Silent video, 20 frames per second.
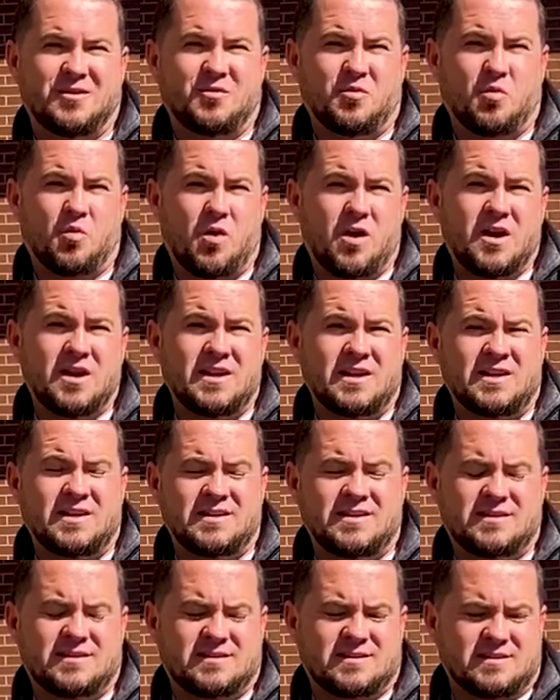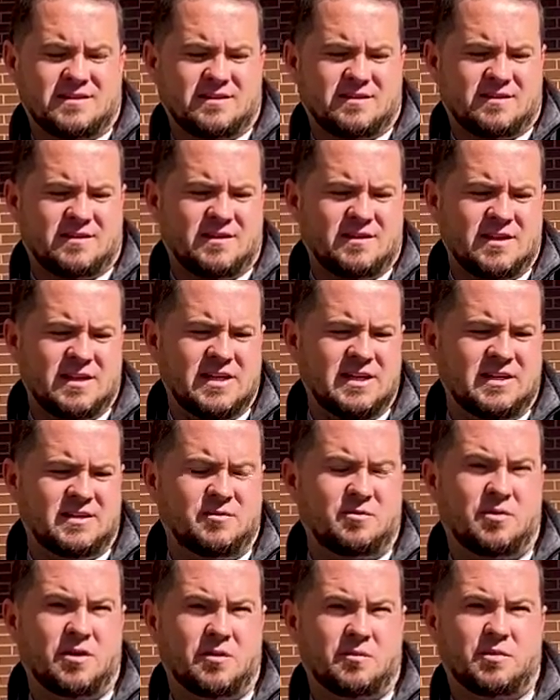One is the need
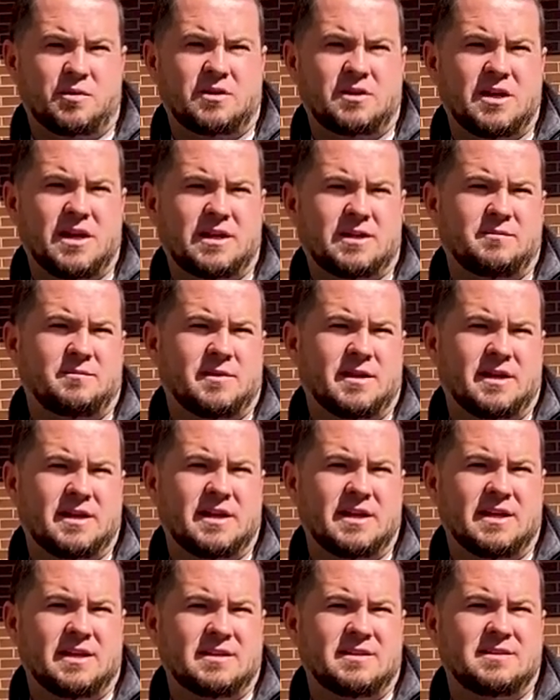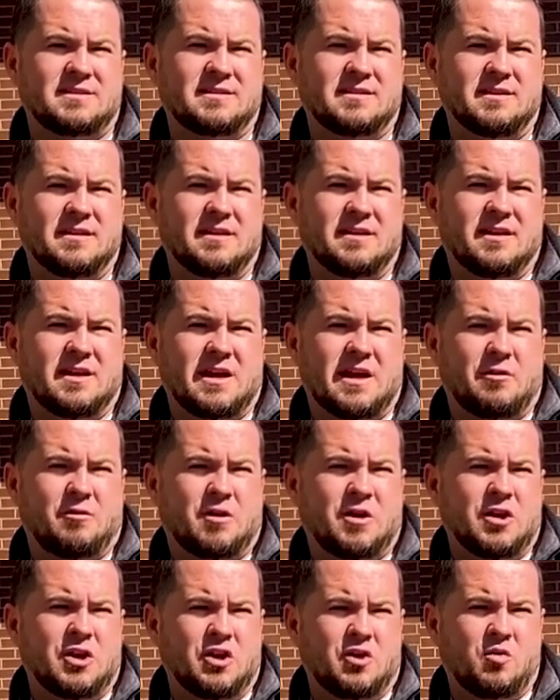to want to protect my kids. I
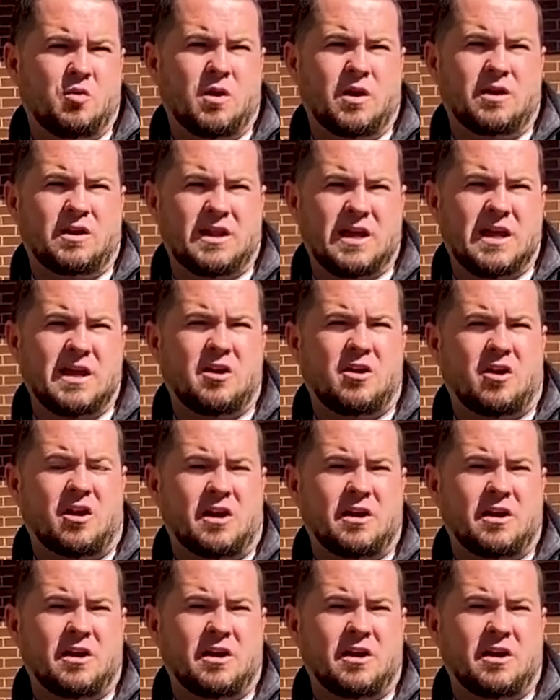want to know where they are.